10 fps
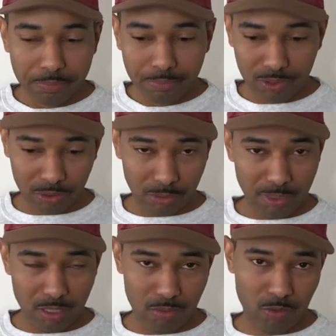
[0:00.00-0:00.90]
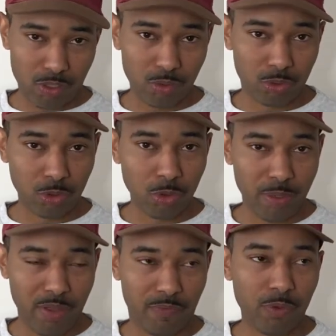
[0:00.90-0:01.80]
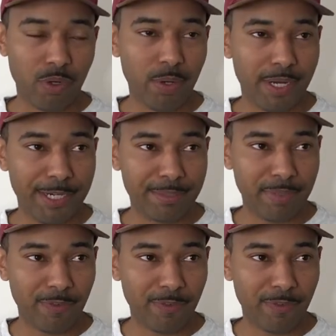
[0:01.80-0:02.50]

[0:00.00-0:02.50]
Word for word: excuse me, on YouTube, if you don't um,